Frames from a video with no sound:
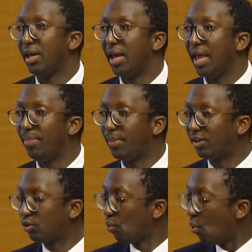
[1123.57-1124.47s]
and
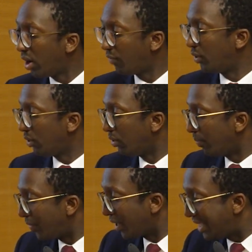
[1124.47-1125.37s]
that one of the
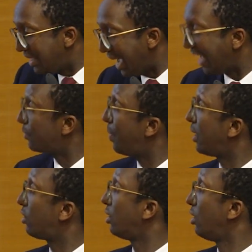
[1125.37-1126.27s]
key
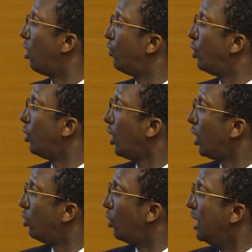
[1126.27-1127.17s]
aspects of the
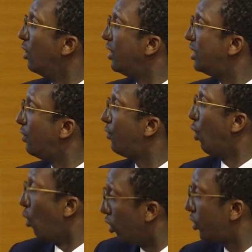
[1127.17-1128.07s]
innovative
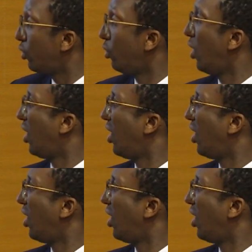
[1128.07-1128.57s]
also